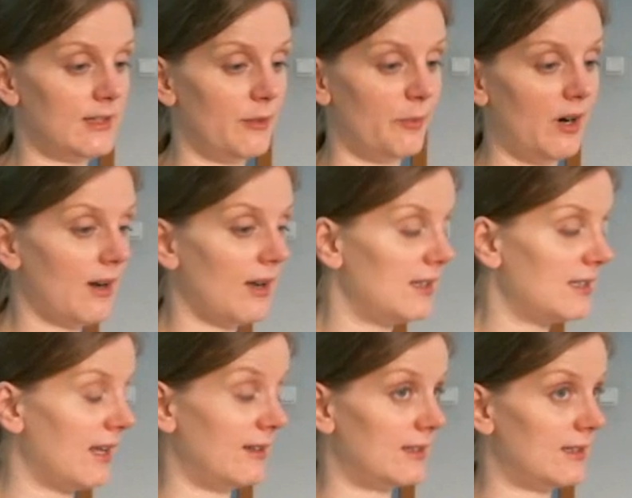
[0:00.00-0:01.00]
the markets
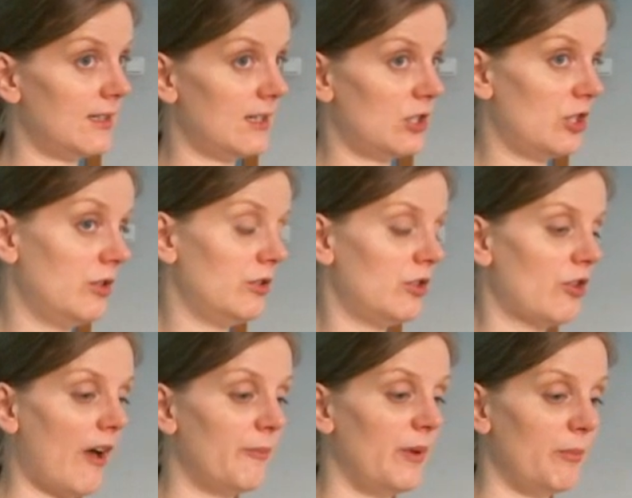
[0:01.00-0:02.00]
and decisions, so
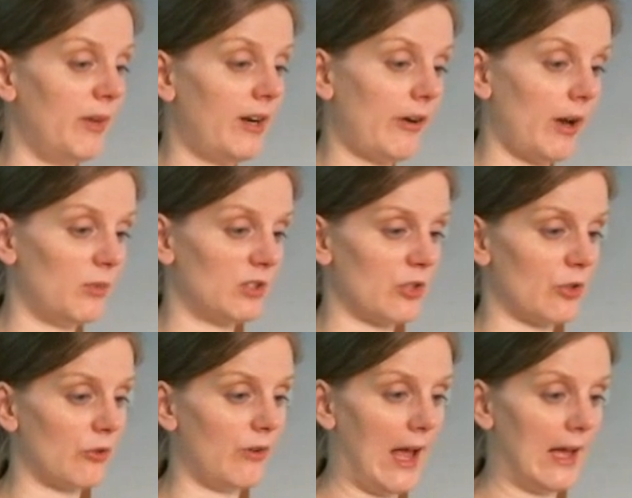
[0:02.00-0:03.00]
I've been better able to
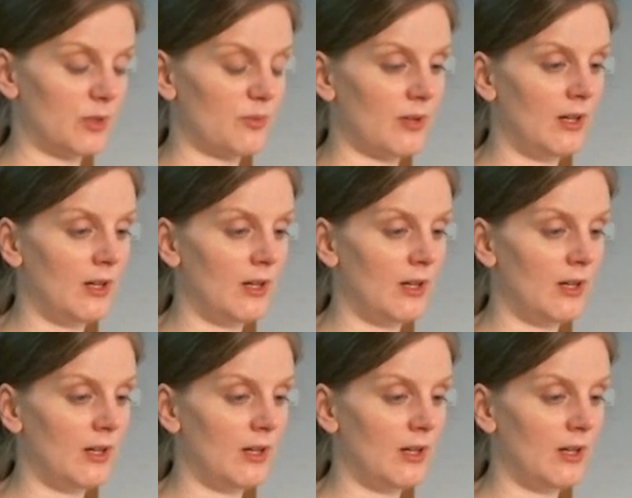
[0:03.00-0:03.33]
grasp